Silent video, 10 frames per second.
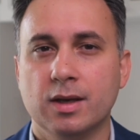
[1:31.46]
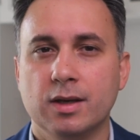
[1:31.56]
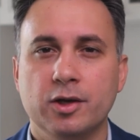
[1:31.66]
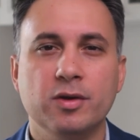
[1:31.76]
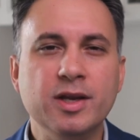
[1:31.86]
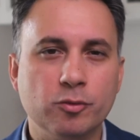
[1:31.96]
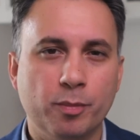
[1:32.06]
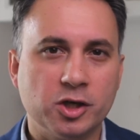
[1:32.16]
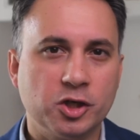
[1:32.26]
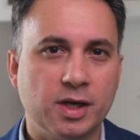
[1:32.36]
You need to
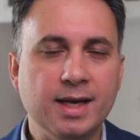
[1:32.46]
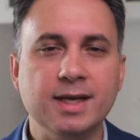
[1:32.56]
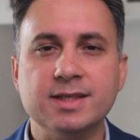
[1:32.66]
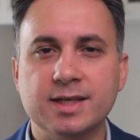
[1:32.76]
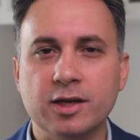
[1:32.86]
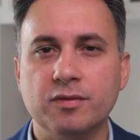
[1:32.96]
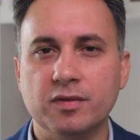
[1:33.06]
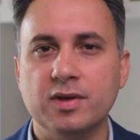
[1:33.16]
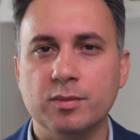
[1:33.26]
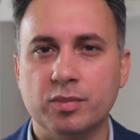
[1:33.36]
budget at least 10 to
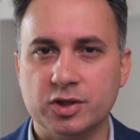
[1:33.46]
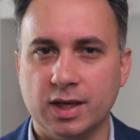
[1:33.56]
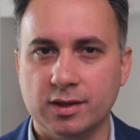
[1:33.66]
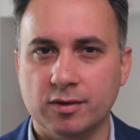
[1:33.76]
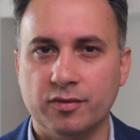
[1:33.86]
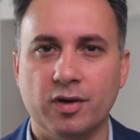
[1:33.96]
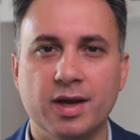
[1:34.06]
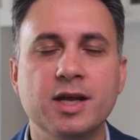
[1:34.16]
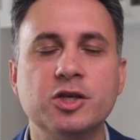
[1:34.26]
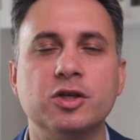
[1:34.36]
15% of your
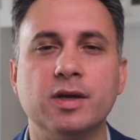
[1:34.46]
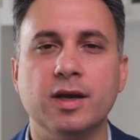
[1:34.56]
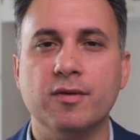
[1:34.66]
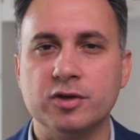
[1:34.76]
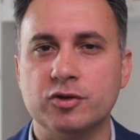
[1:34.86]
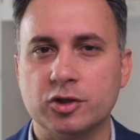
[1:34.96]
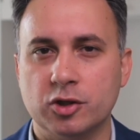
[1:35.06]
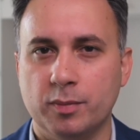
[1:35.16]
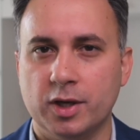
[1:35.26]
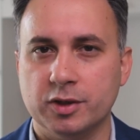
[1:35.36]
initial infrastructure
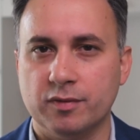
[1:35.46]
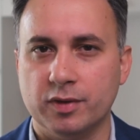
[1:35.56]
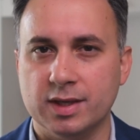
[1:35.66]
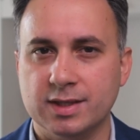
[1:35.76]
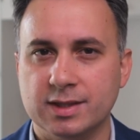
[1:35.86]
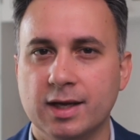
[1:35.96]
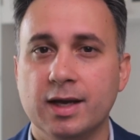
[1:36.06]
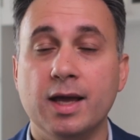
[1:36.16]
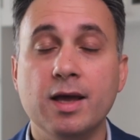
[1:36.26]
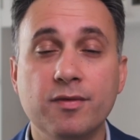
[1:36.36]
budget for this
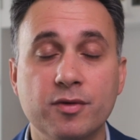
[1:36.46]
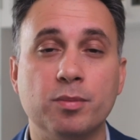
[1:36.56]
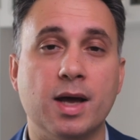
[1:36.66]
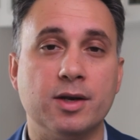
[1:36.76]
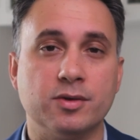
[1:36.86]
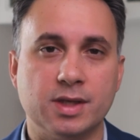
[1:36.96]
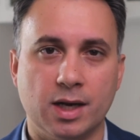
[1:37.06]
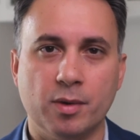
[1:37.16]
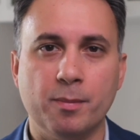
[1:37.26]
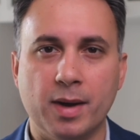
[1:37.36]
if you plan to set up
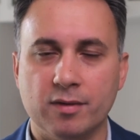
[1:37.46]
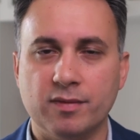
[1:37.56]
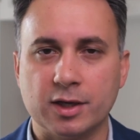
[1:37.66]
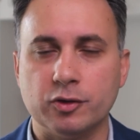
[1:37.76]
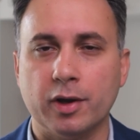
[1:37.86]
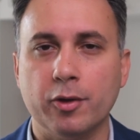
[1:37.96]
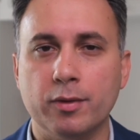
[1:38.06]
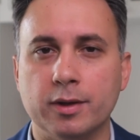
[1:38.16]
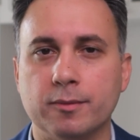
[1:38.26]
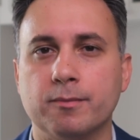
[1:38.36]
a manufacturing
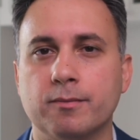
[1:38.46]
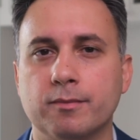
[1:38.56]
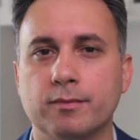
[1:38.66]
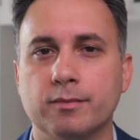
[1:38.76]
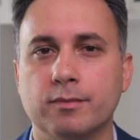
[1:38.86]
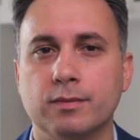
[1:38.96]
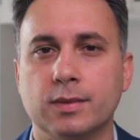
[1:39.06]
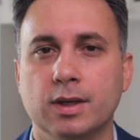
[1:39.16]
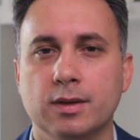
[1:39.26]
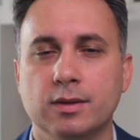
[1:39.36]
unit.
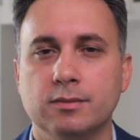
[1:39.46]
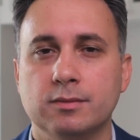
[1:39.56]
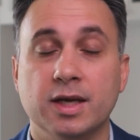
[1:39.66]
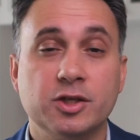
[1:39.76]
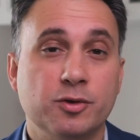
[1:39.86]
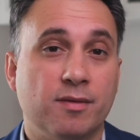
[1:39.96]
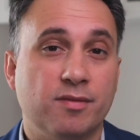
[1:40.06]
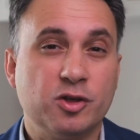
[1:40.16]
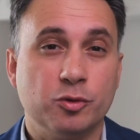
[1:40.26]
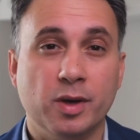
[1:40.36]
Next, you have
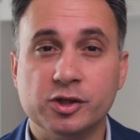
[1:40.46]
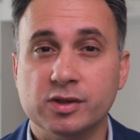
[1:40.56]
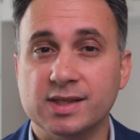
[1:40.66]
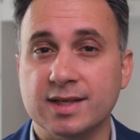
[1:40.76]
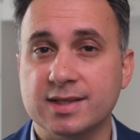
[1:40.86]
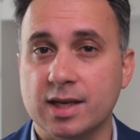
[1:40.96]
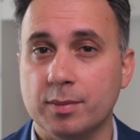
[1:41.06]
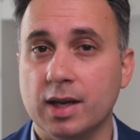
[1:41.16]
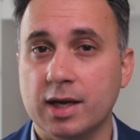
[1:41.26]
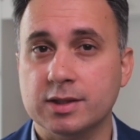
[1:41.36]
fluctuations and
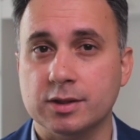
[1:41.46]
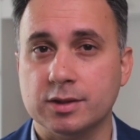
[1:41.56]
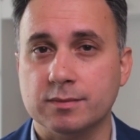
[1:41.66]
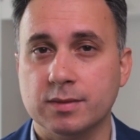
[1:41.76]
stabilizers.